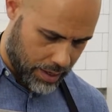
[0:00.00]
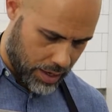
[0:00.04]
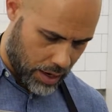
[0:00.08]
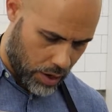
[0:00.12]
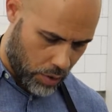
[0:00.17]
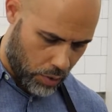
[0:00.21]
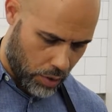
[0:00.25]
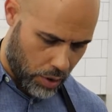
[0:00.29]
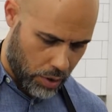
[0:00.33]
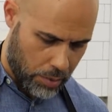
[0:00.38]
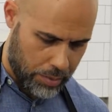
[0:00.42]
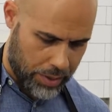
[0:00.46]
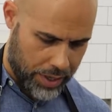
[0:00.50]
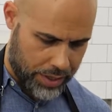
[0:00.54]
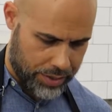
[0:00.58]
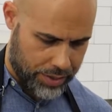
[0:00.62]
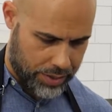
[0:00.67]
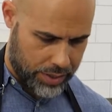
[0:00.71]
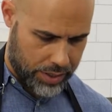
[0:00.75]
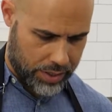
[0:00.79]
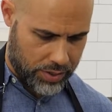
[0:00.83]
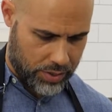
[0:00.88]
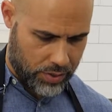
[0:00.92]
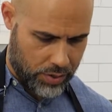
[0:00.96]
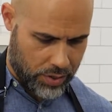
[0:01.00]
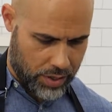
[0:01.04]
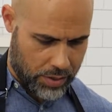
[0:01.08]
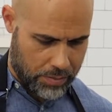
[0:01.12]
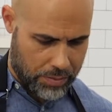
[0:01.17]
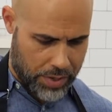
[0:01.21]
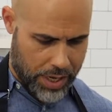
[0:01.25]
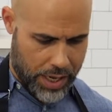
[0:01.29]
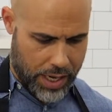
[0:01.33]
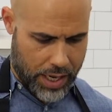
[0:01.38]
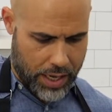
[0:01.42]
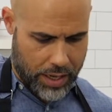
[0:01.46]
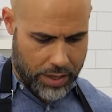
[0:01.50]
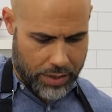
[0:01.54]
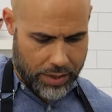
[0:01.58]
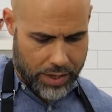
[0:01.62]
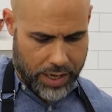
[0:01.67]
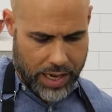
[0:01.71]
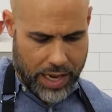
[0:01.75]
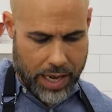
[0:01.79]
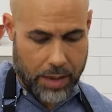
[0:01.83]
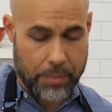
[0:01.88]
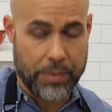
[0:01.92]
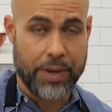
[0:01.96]
aromas is going to be the
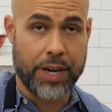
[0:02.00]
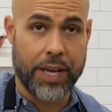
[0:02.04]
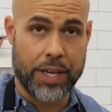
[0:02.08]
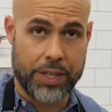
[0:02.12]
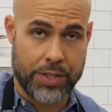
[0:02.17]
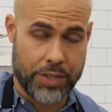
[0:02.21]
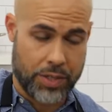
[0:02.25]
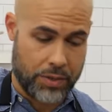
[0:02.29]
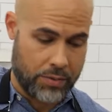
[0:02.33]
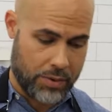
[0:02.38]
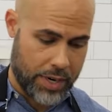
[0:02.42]
combination,